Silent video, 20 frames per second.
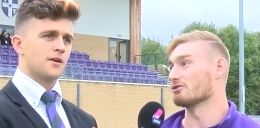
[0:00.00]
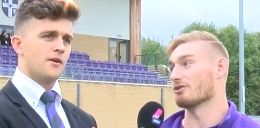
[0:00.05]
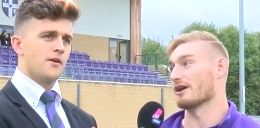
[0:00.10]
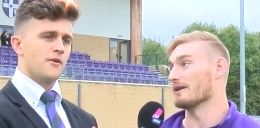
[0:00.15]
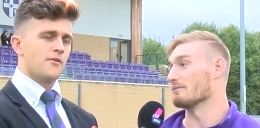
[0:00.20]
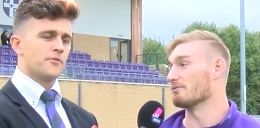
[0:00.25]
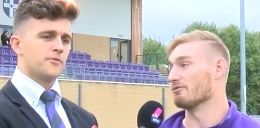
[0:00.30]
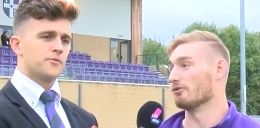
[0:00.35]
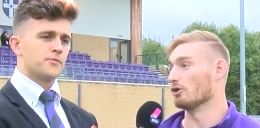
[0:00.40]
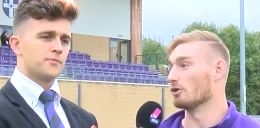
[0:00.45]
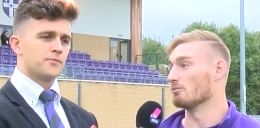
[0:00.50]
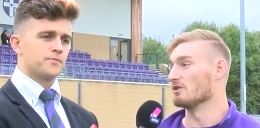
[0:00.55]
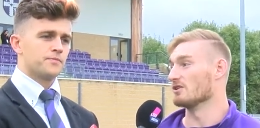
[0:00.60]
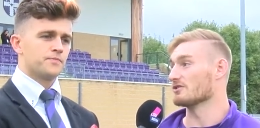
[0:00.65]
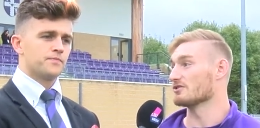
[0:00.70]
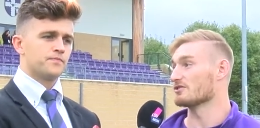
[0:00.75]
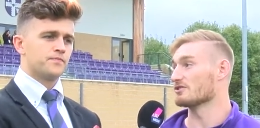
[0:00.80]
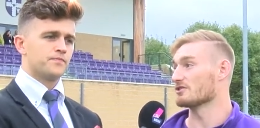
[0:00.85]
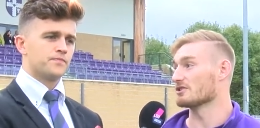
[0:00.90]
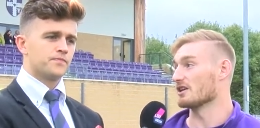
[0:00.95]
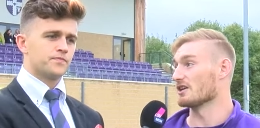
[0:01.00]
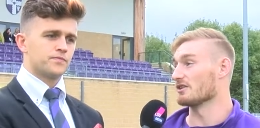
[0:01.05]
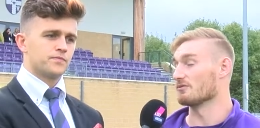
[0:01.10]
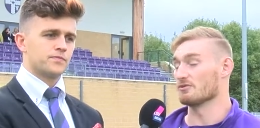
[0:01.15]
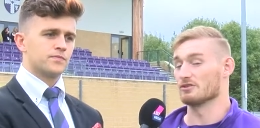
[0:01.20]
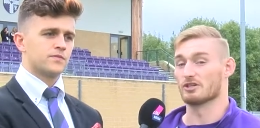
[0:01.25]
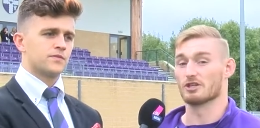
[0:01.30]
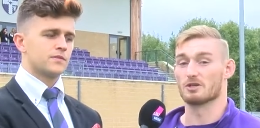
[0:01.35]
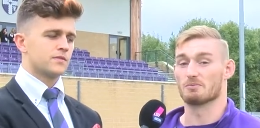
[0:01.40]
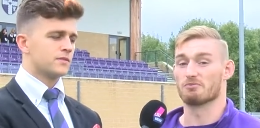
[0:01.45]
Speaker 1: great performance, and if
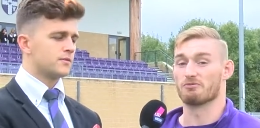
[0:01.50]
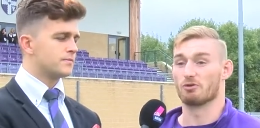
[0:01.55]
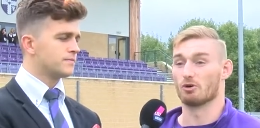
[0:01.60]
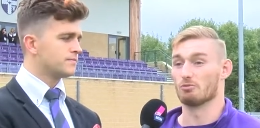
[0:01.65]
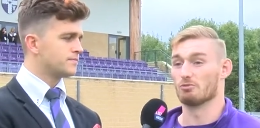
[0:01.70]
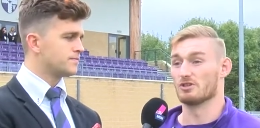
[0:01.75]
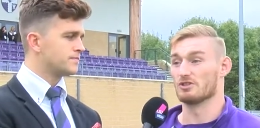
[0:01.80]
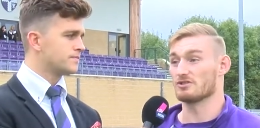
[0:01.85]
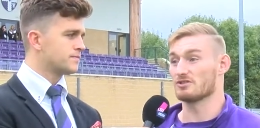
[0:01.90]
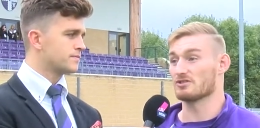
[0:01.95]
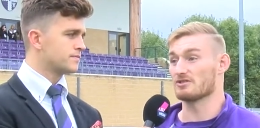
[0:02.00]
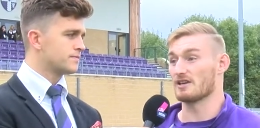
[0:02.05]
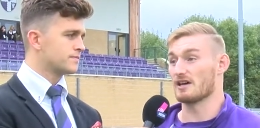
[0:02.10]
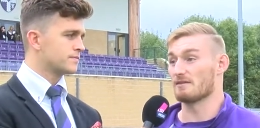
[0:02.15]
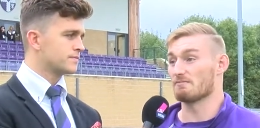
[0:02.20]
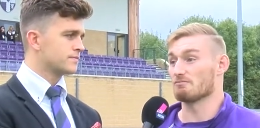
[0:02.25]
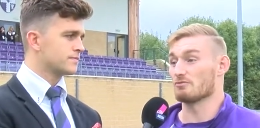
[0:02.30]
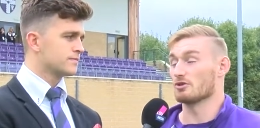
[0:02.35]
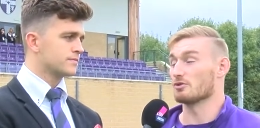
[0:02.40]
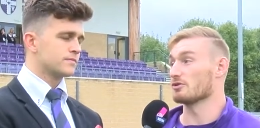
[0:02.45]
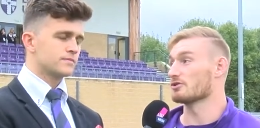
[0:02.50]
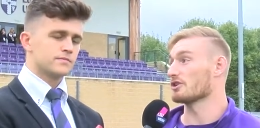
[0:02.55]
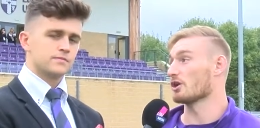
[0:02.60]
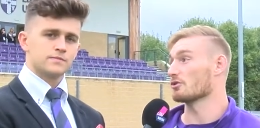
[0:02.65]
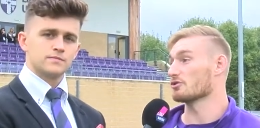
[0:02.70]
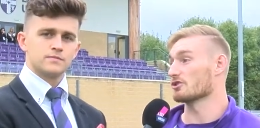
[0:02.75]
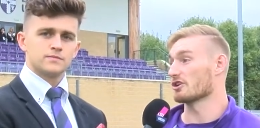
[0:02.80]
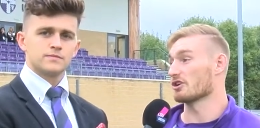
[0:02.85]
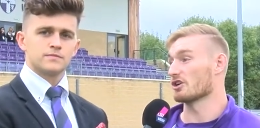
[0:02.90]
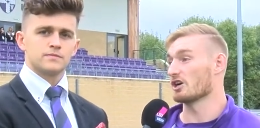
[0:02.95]
we do the performance, then the
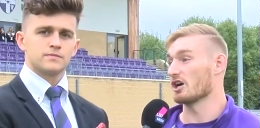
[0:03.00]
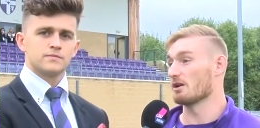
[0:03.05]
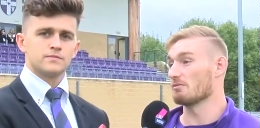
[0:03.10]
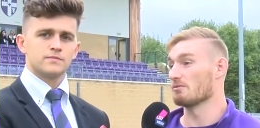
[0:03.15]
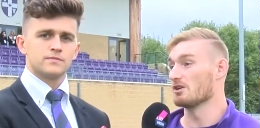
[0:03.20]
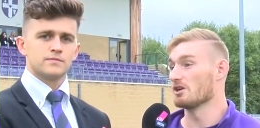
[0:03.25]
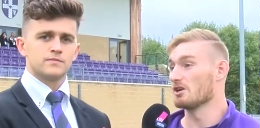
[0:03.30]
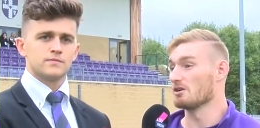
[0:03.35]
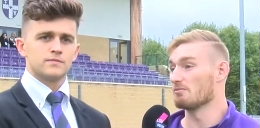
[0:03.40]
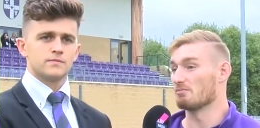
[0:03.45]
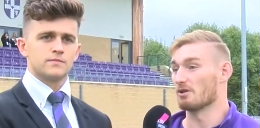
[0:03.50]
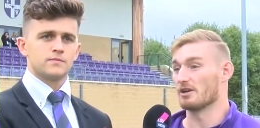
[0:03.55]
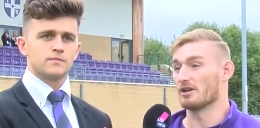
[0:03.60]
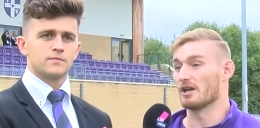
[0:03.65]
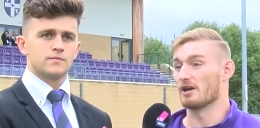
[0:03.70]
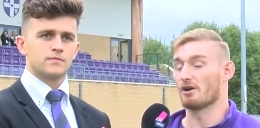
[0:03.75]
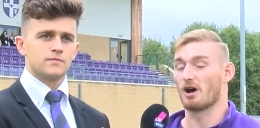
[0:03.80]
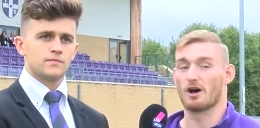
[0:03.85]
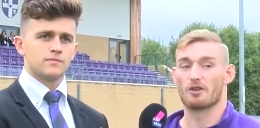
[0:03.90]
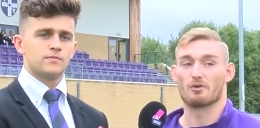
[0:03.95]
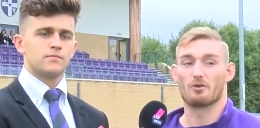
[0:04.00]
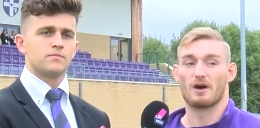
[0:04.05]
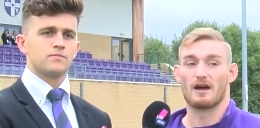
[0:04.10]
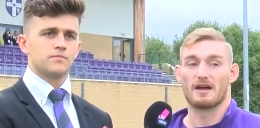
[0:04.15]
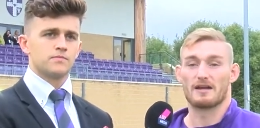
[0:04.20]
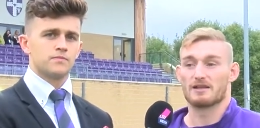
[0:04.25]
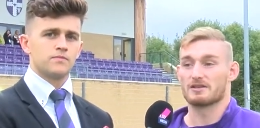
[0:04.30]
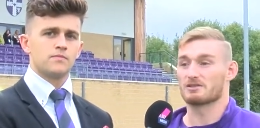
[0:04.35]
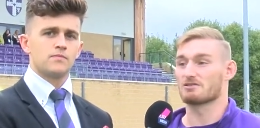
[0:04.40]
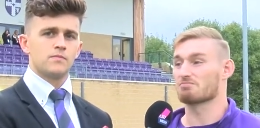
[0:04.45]
result's going to come. But you know, either
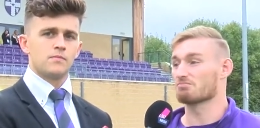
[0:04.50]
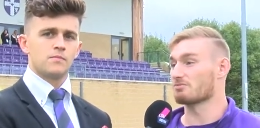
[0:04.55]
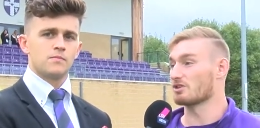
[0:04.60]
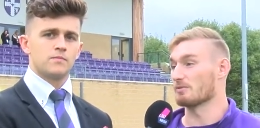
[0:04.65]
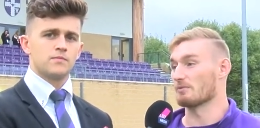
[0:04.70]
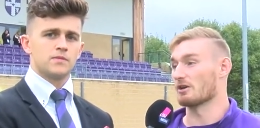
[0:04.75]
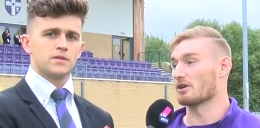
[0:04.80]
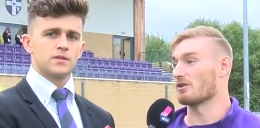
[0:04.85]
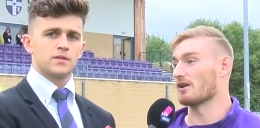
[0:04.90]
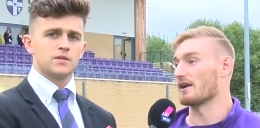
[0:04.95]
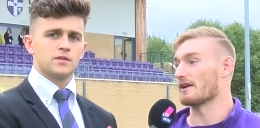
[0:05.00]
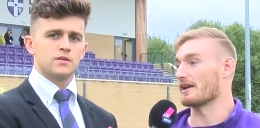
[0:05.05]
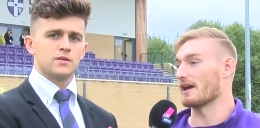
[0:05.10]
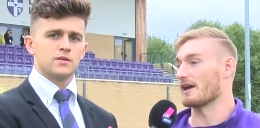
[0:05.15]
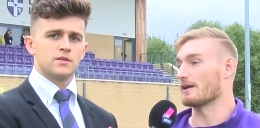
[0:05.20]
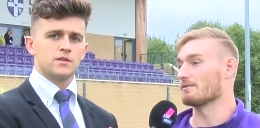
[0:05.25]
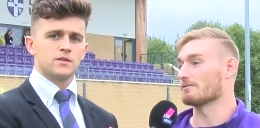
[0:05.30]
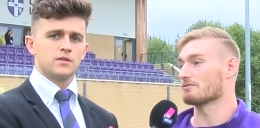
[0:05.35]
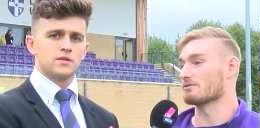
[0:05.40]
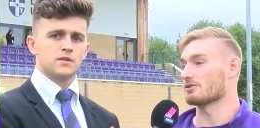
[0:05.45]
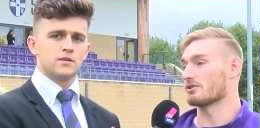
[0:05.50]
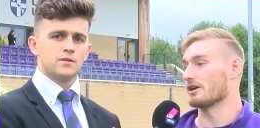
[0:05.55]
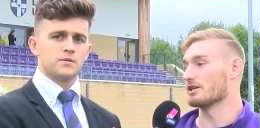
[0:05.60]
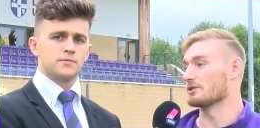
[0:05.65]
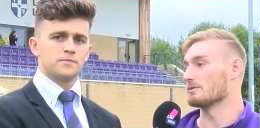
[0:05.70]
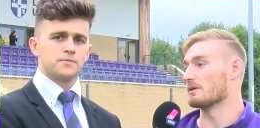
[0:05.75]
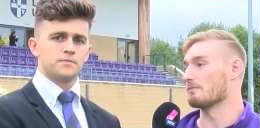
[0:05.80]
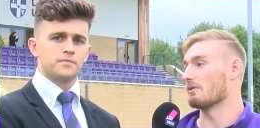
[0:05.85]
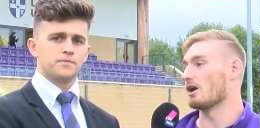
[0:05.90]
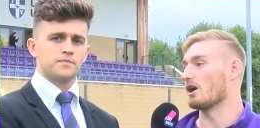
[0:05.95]
way, it's going to be a great game. It's great
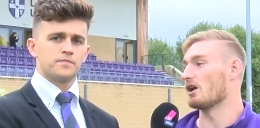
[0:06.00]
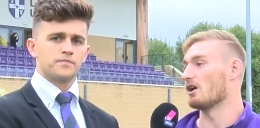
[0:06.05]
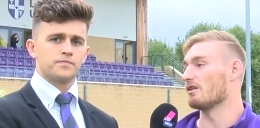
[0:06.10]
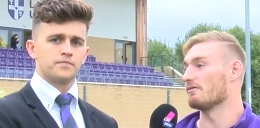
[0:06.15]
to be a part